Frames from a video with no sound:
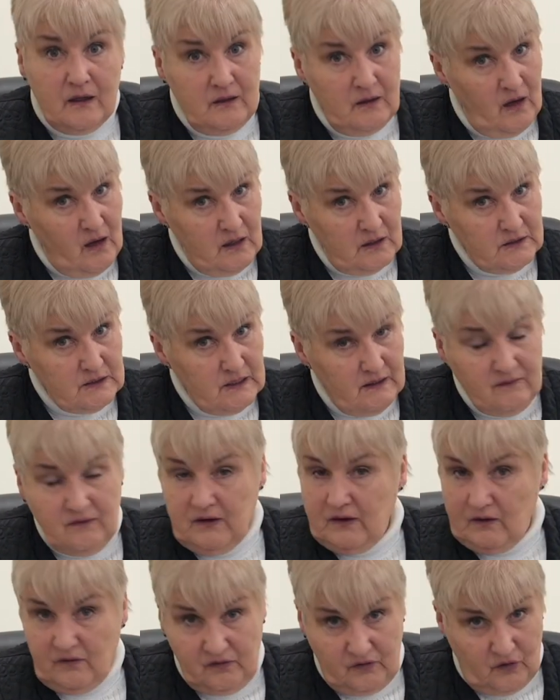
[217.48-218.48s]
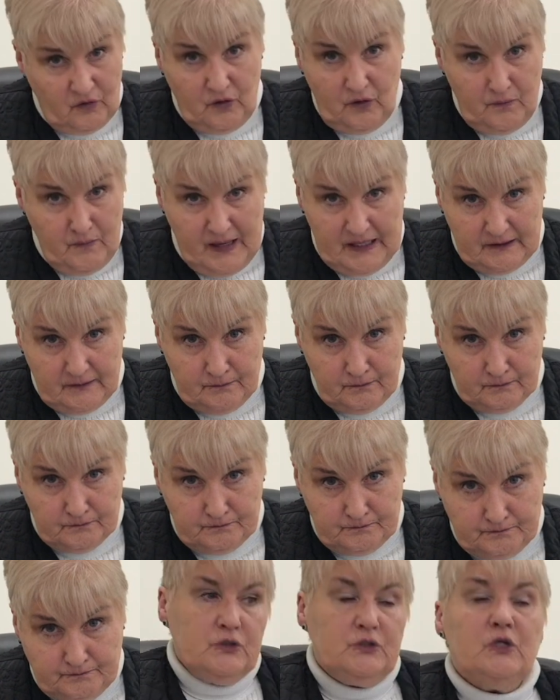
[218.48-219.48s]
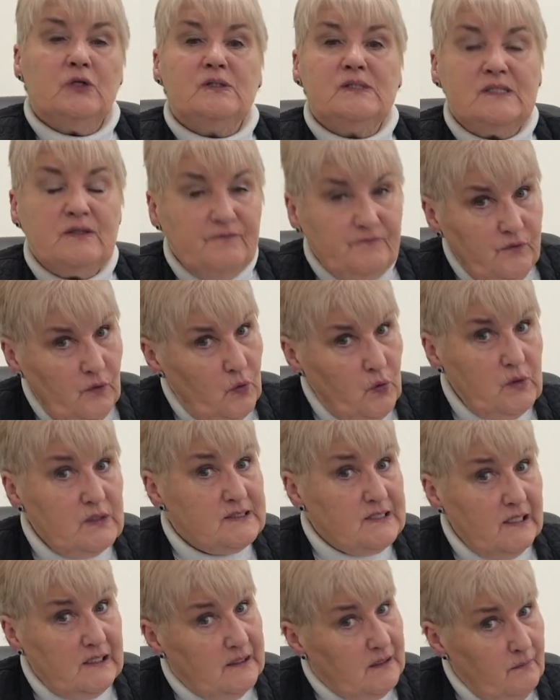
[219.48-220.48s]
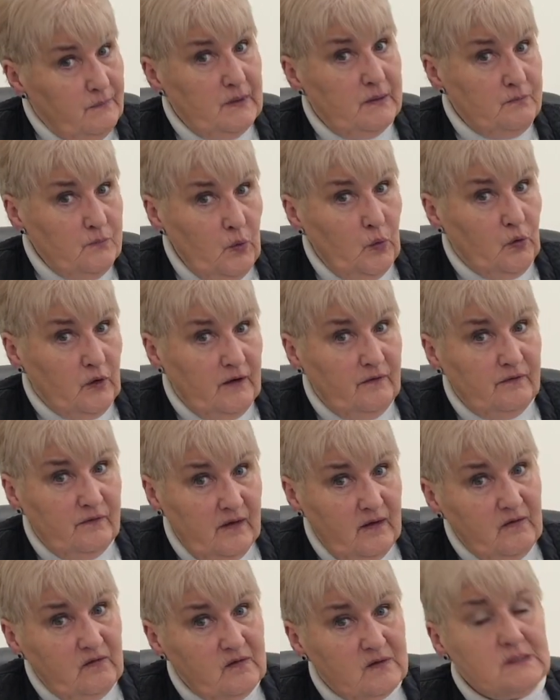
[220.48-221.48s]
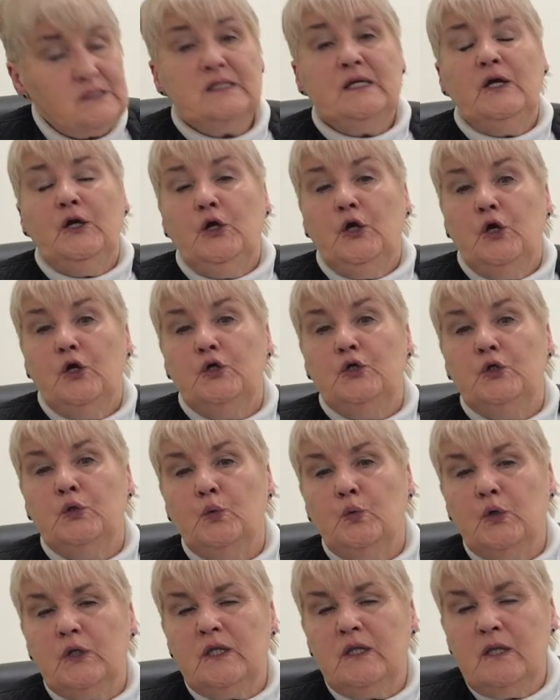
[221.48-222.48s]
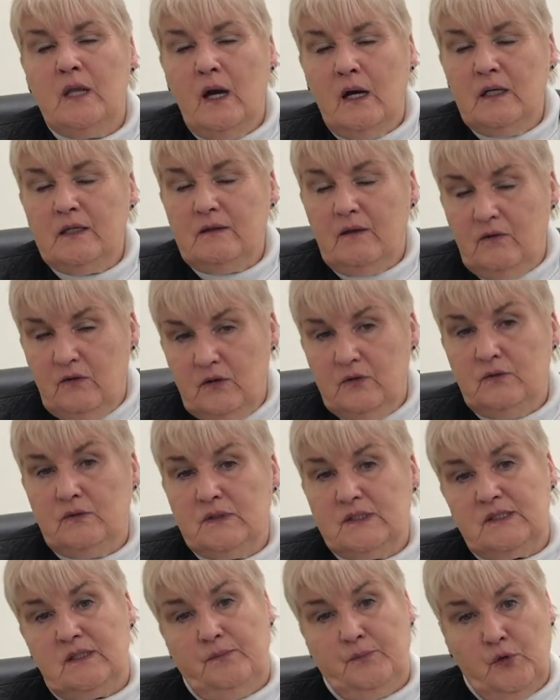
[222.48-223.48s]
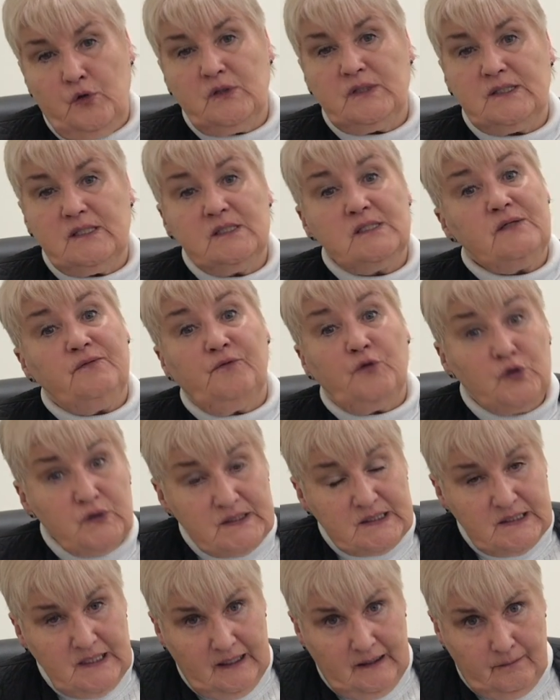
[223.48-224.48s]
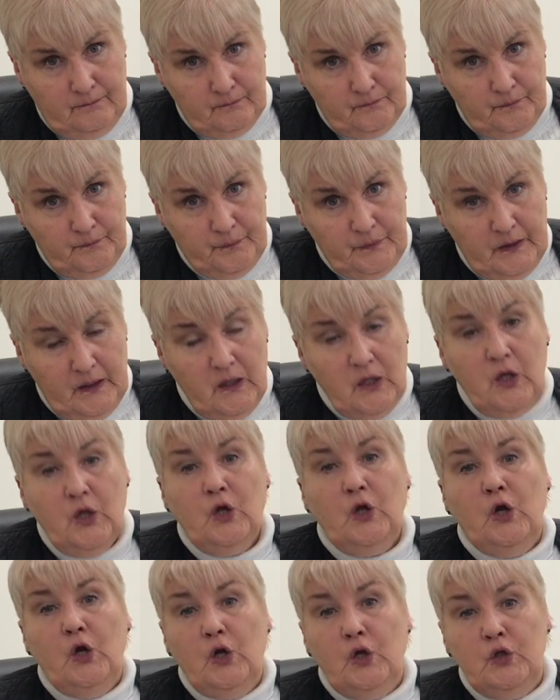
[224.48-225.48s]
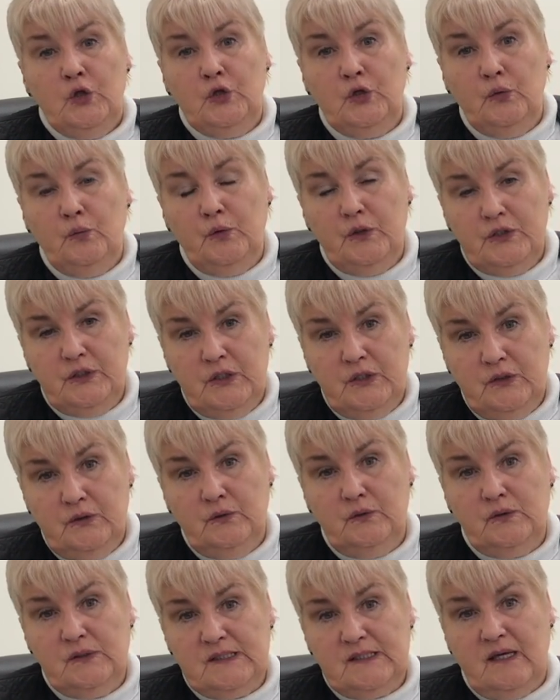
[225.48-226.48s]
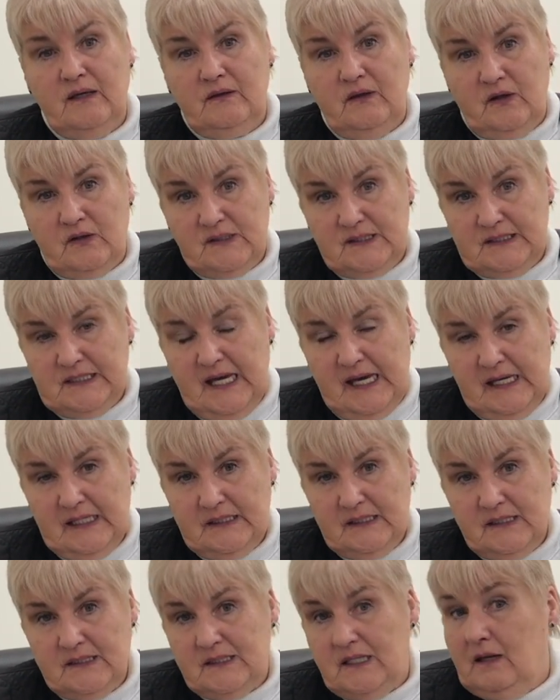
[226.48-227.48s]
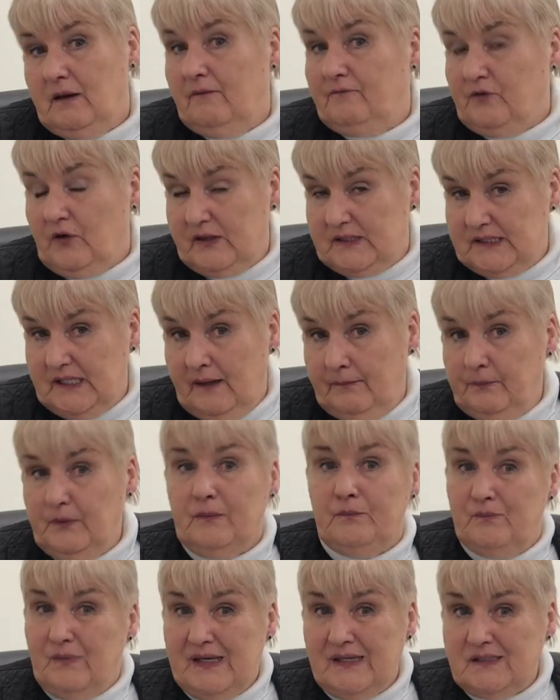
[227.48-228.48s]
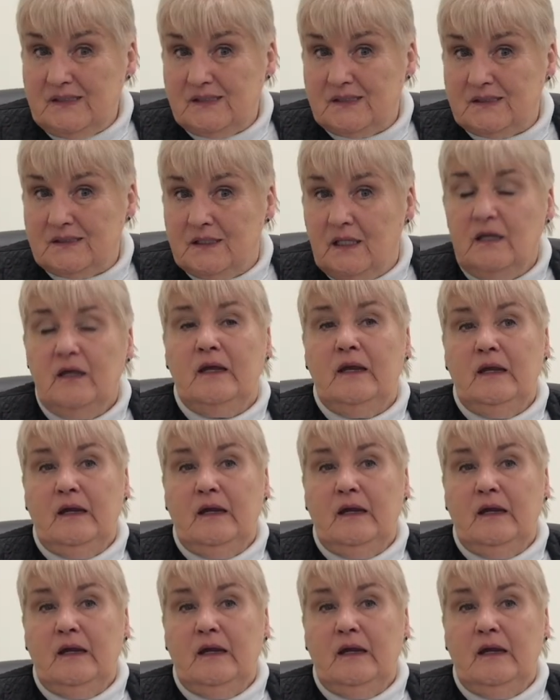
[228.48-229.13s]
not Dear Sir or Madam. Just to focus a little bit more on this, you would not use the person's first name. You would use their status, for example, Miss,